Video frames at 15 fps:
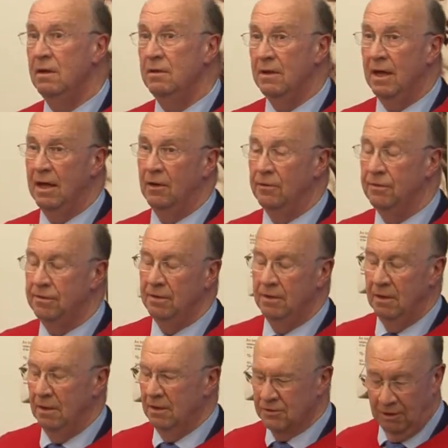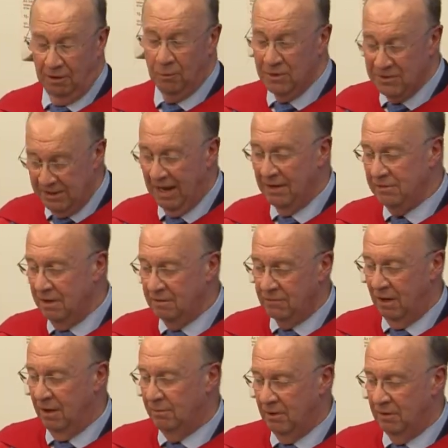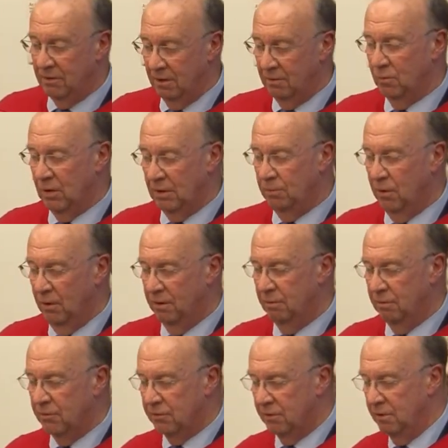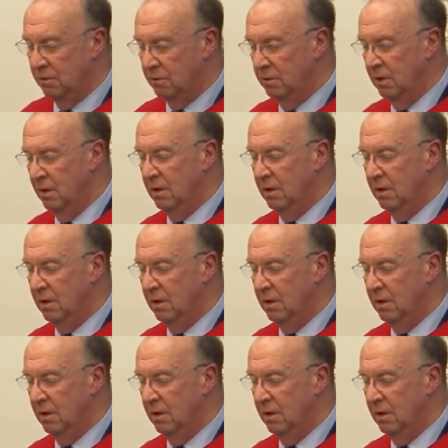the environment that we put them through